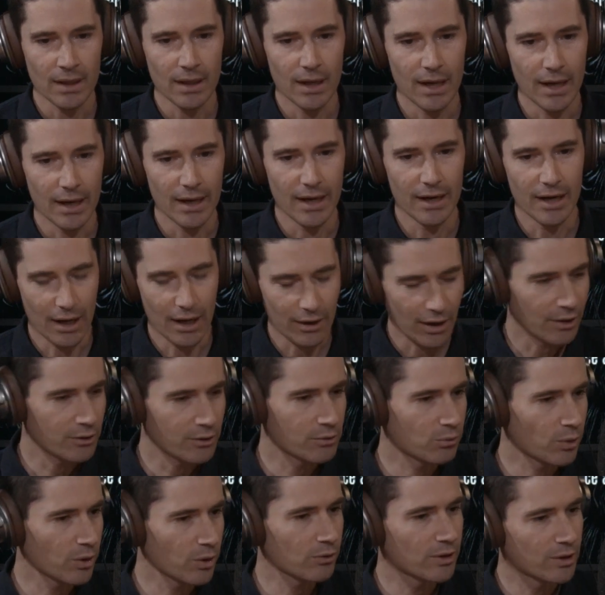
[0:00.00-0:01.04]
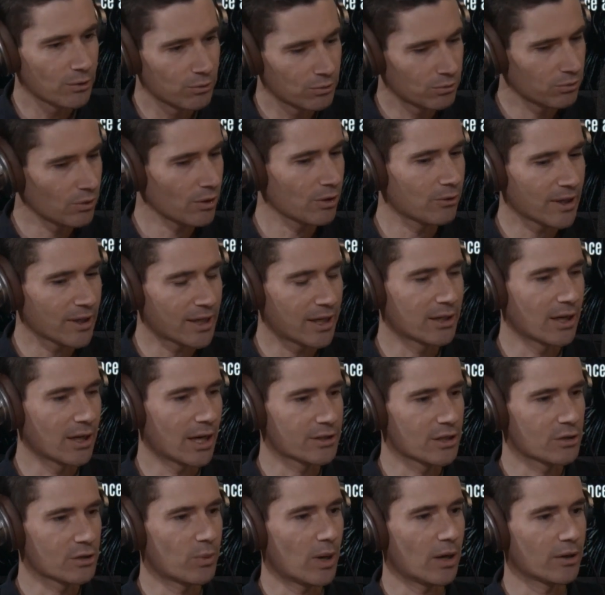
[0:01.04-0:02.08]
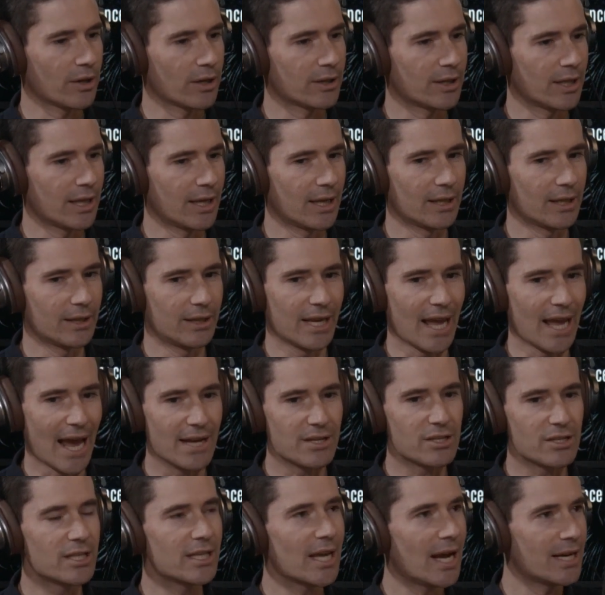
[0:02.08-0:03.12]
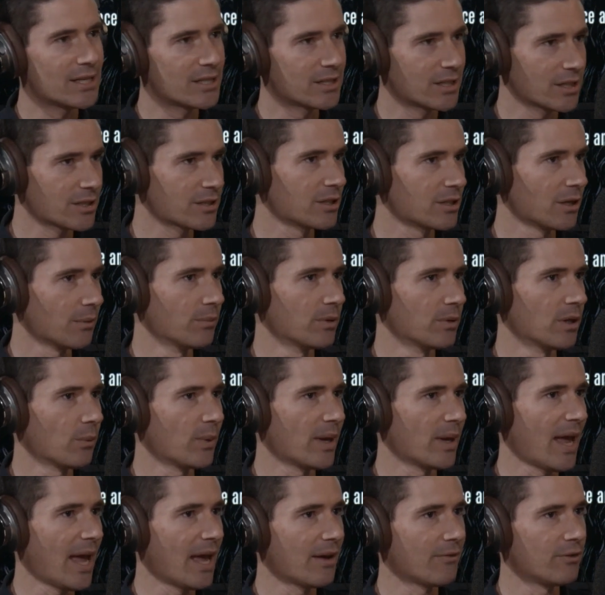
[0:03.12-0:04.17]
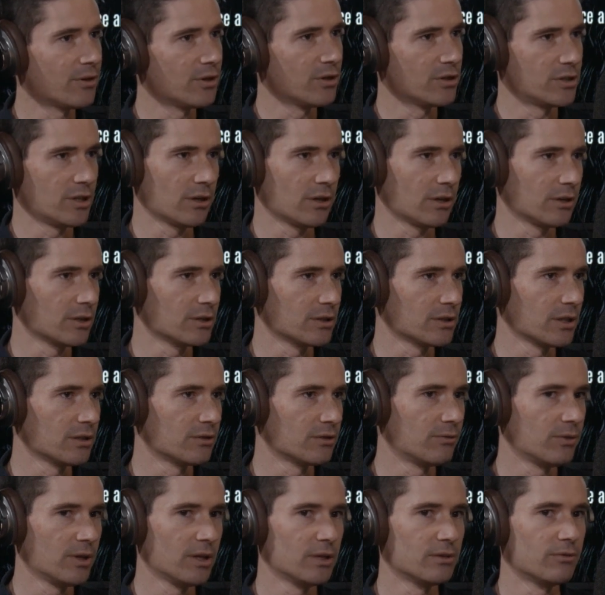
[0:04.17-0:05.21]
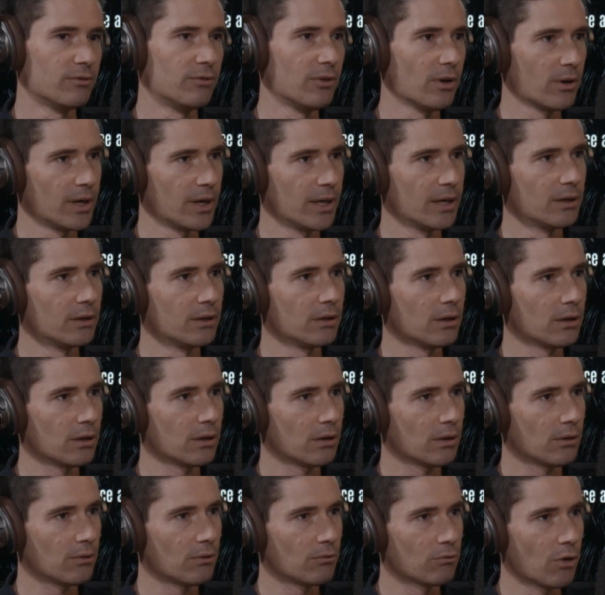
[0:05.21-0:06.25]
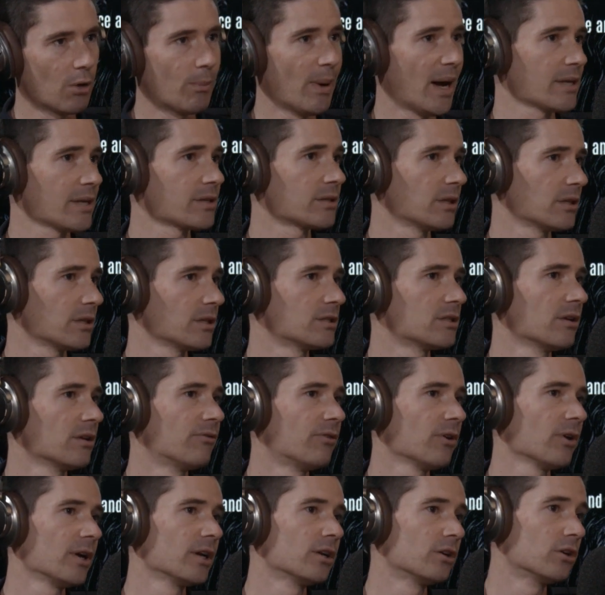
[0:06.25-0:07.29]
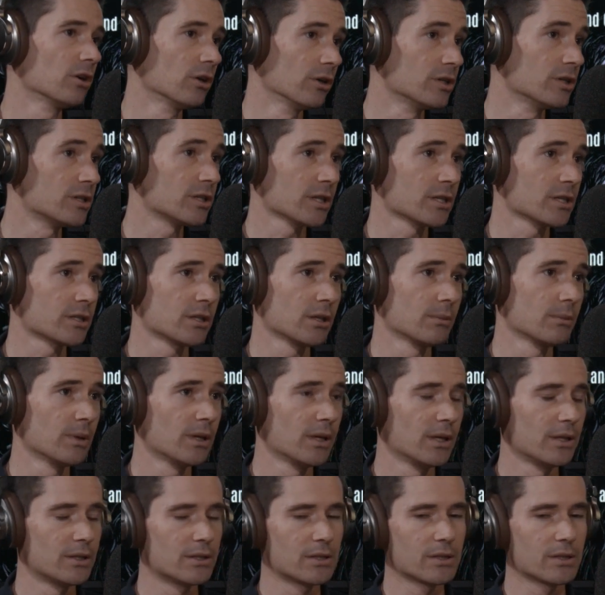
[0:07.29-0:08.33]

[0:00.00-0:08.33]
And I want to recognise as well that the HTA system that we have in New Zealand is very robust. It's a very good system.